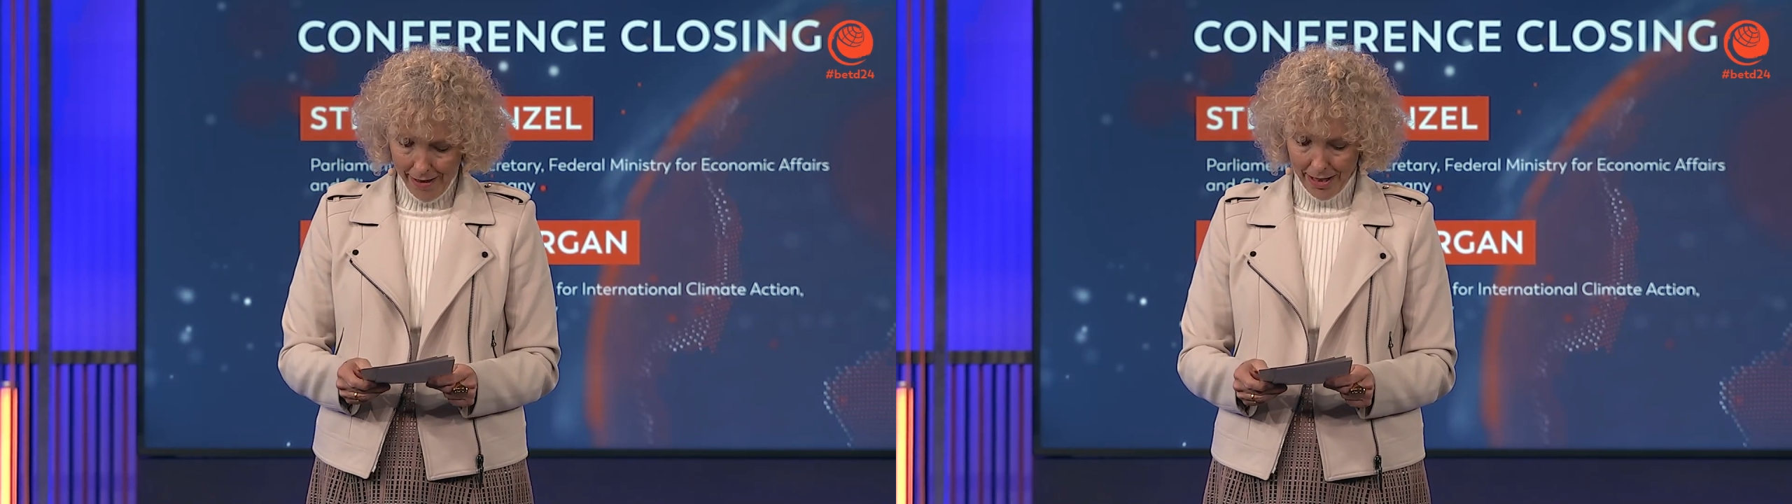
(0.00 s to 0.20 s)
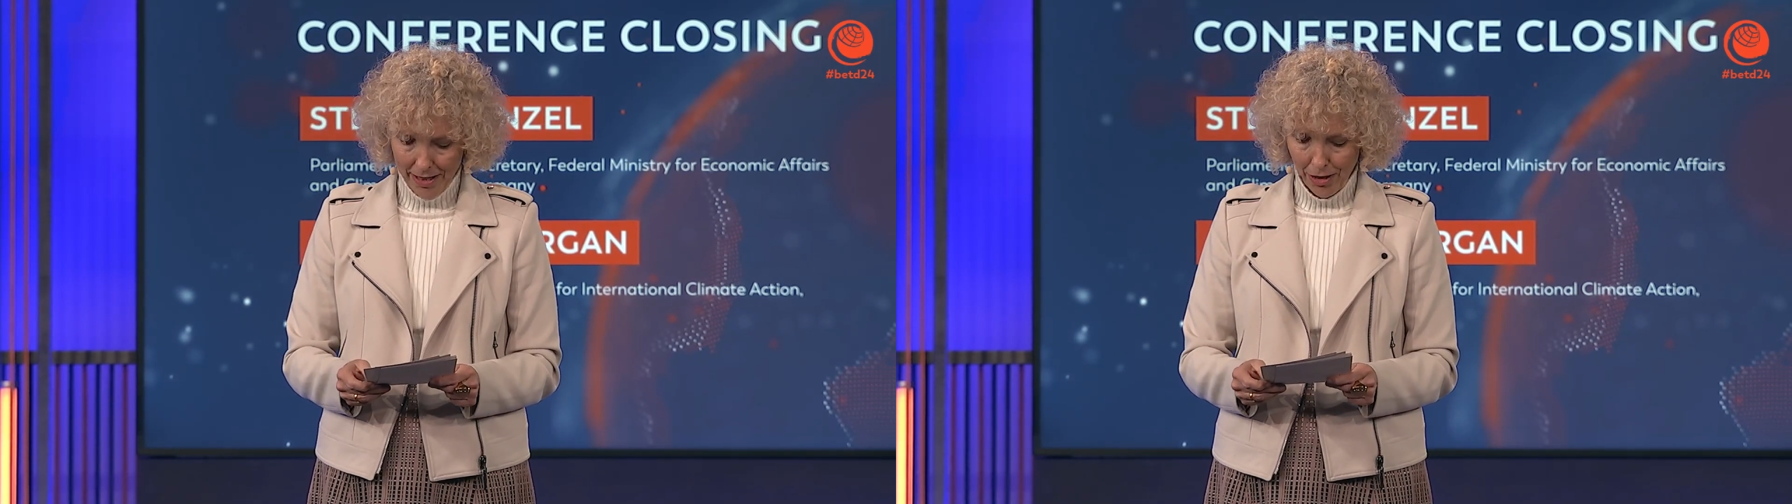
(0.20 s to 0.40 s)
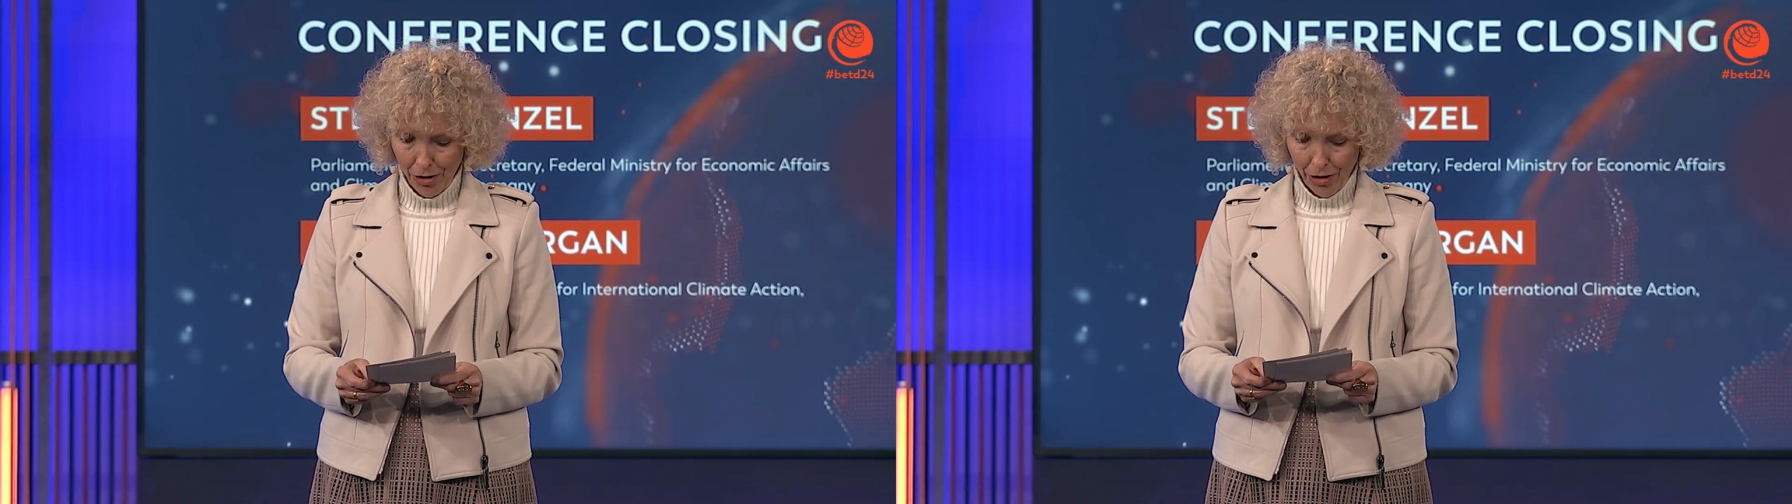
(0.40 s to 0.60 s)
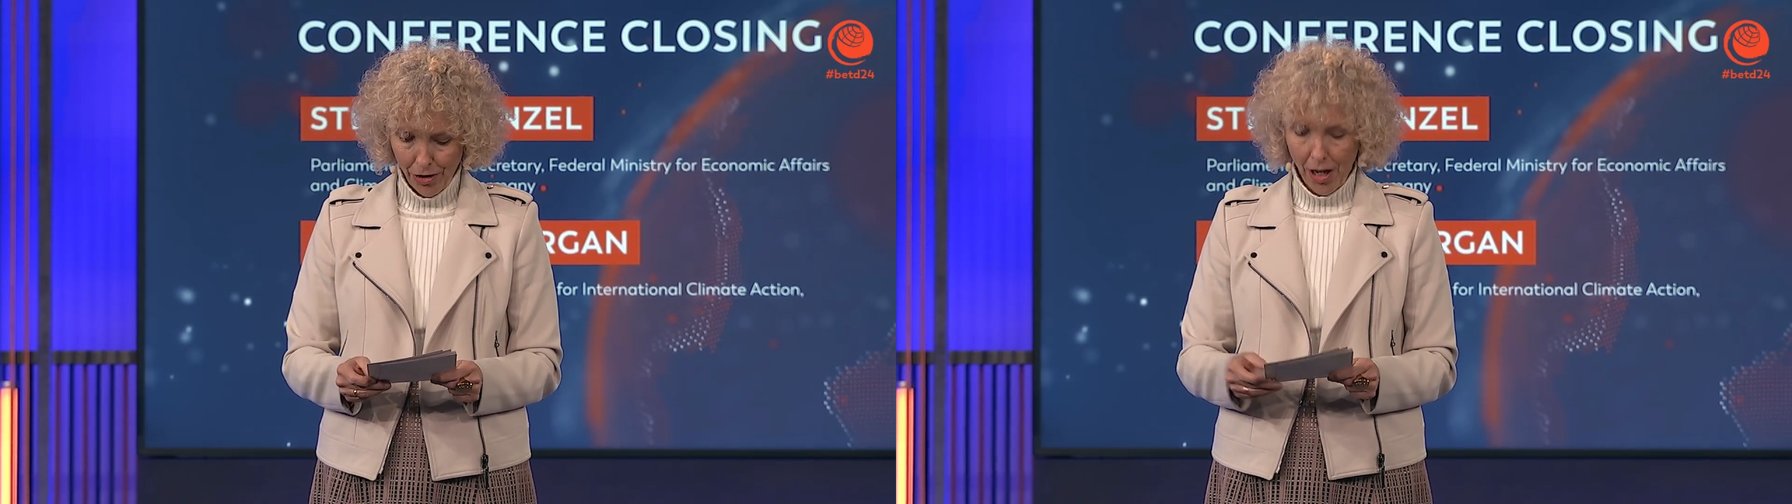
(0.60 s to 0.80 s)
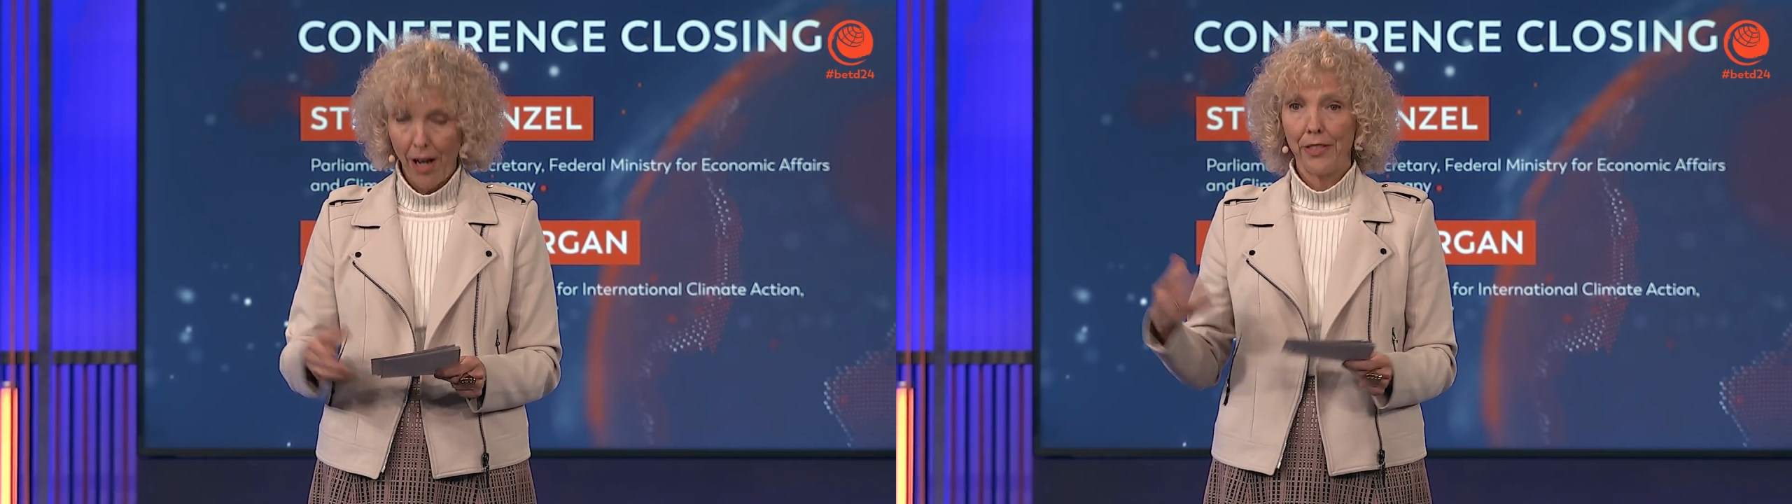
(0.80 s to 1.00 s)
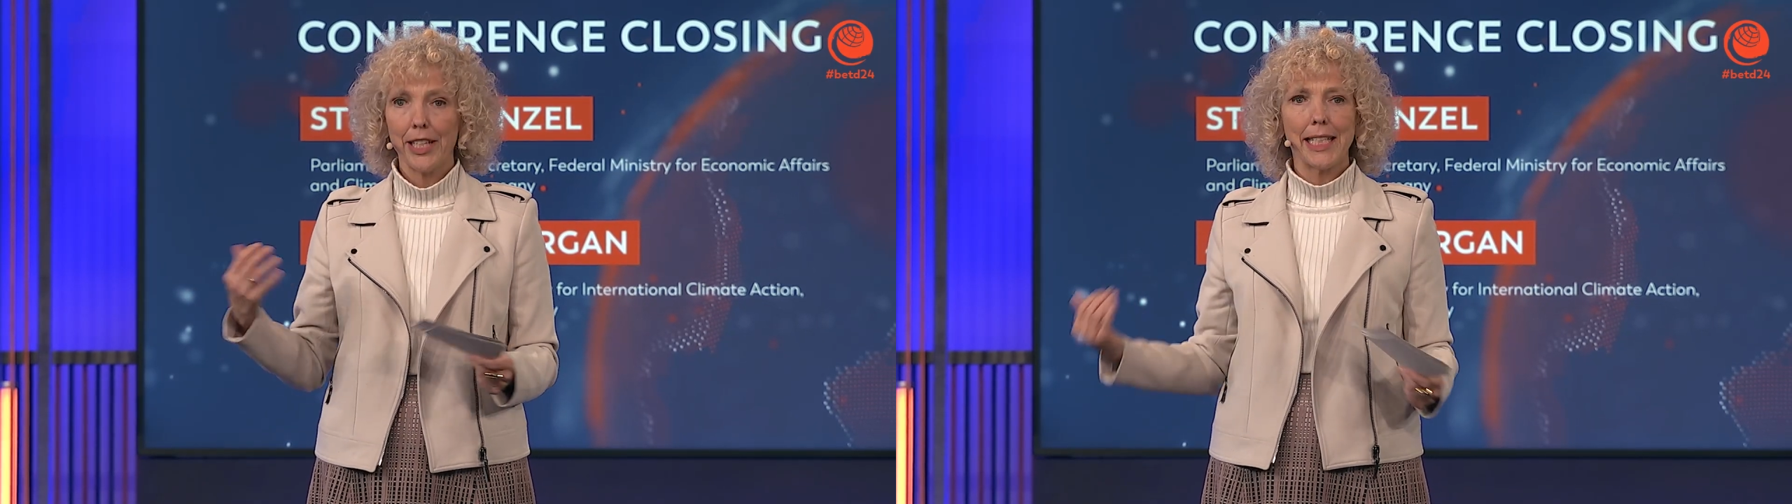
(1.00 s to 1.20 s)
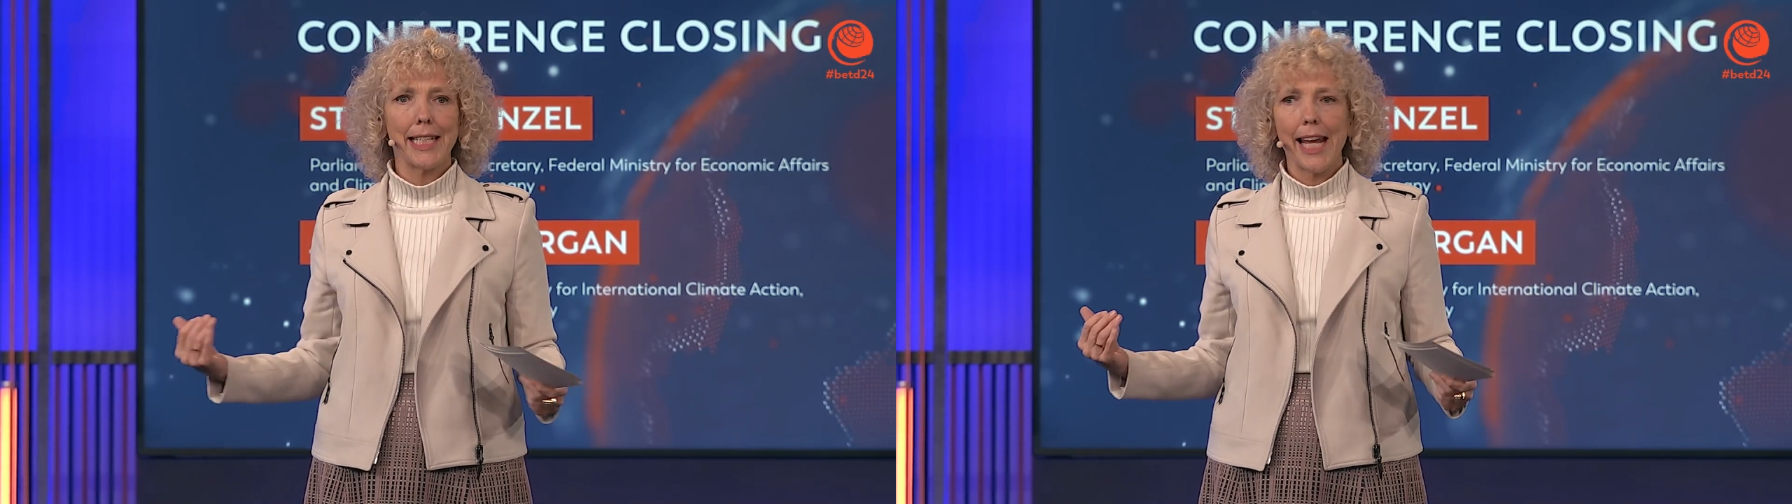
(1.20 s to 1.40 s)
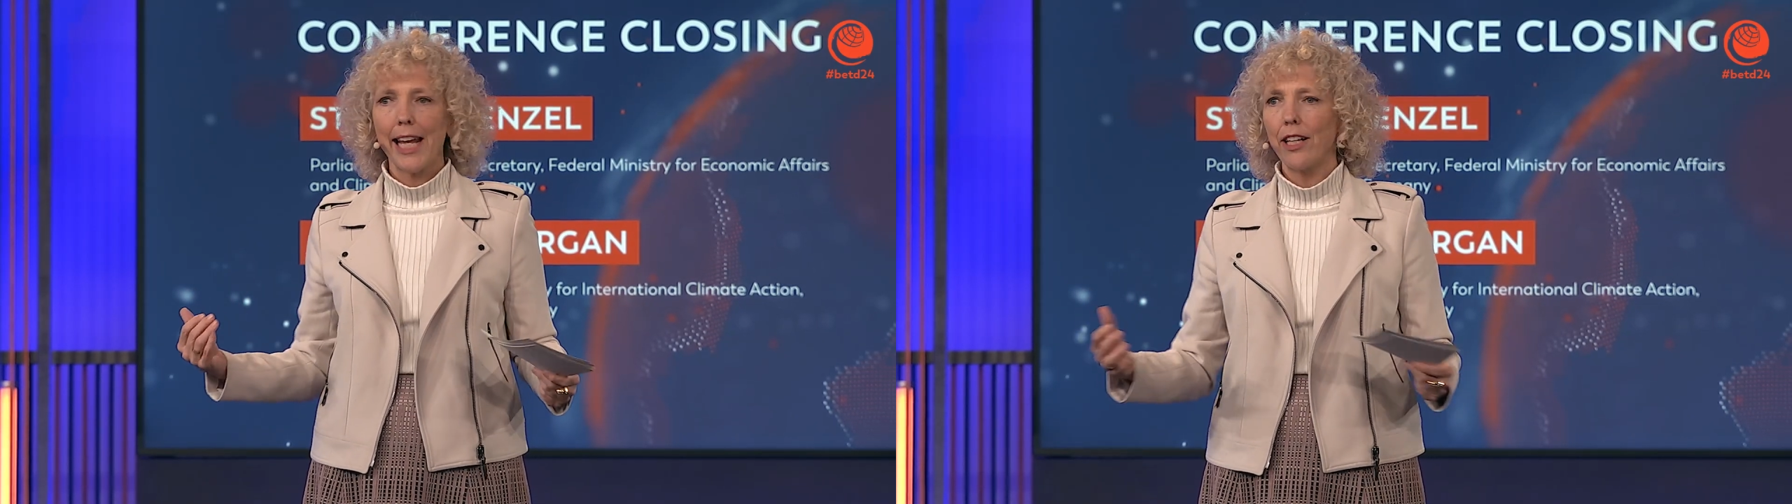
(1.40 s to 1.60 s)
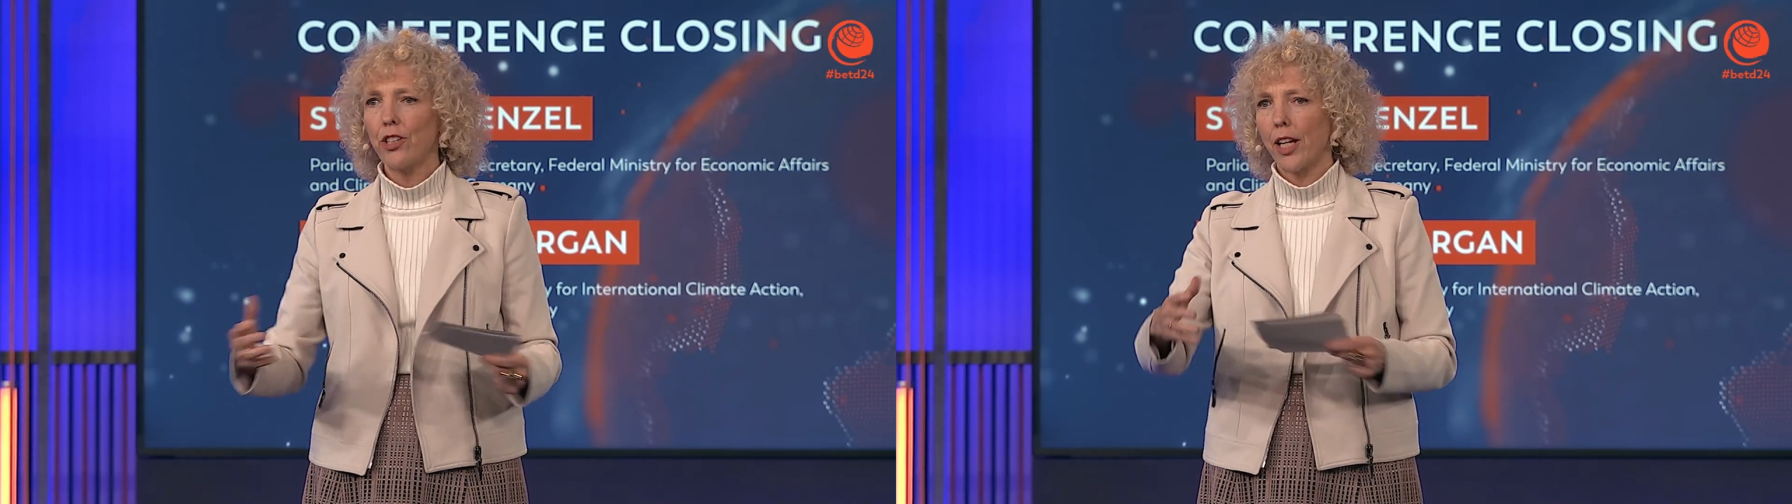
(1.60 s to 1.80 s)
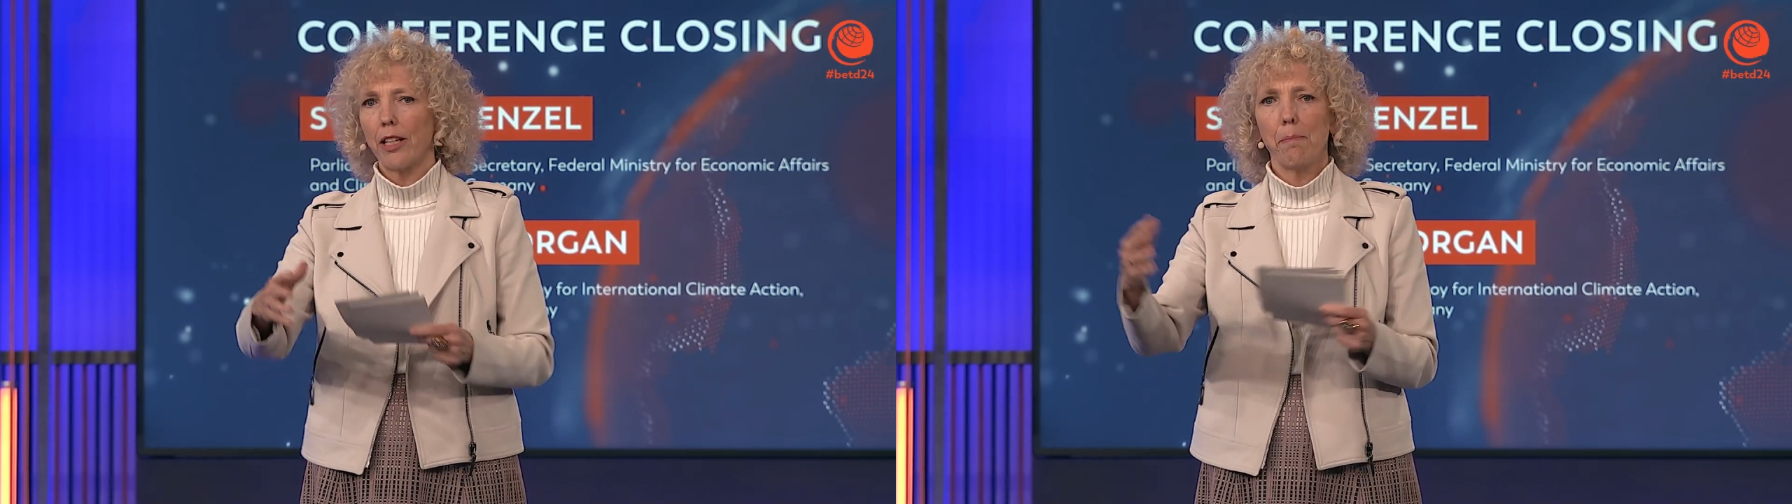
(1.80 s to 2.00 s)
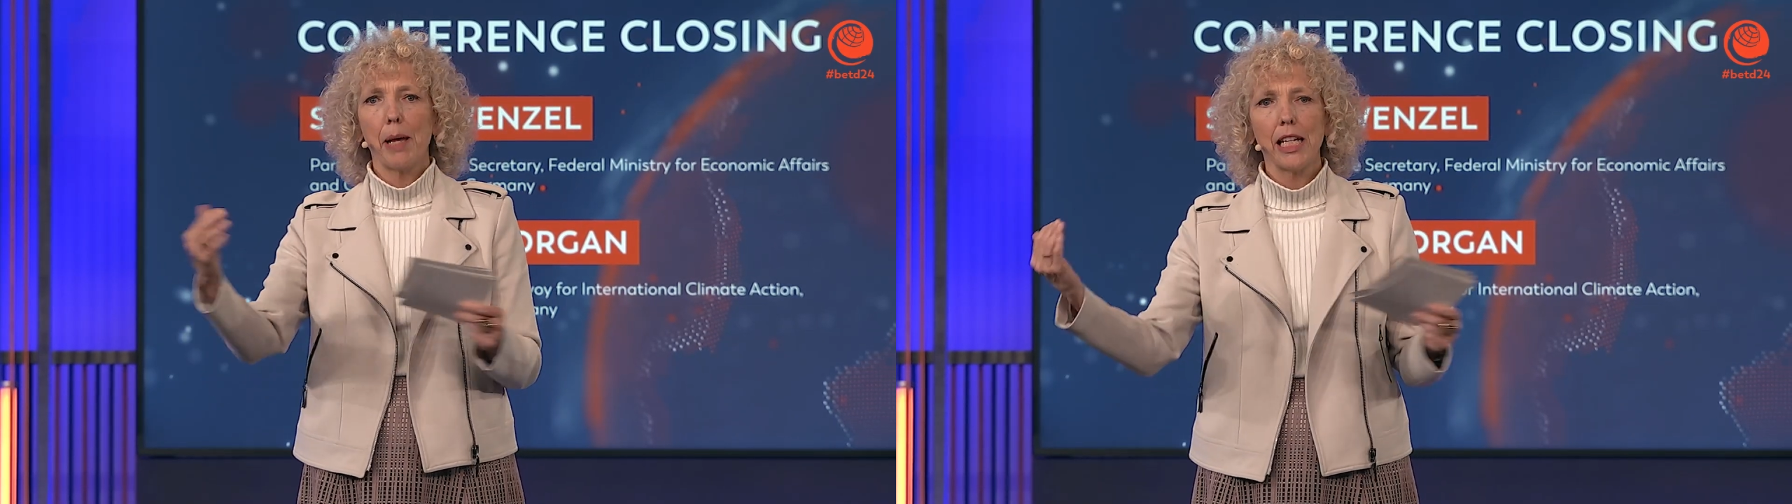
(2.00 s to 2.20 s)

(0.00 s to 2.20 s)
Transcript: this year on this stage and in